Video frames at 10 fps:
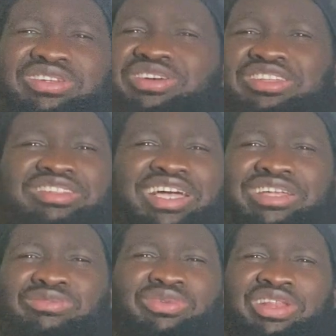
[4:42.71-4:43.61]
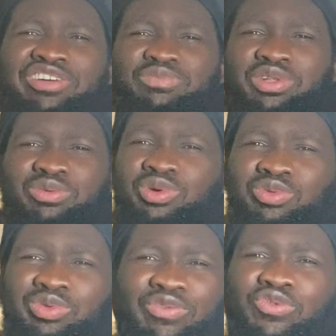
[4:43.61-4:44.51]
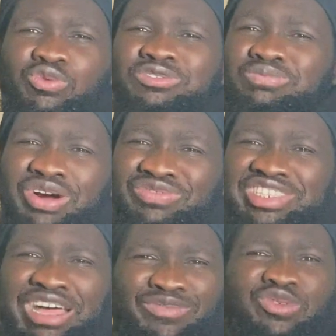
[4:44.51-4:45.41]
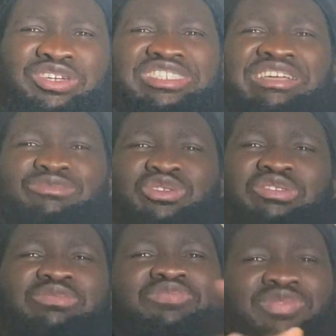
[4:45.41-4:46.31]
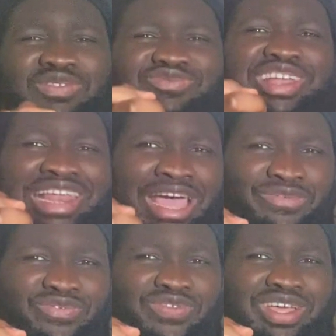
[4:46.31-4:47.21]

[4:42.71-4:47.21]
I could have died. He left me. Like, well, I thought it was brothers. That I thought this thing was for life.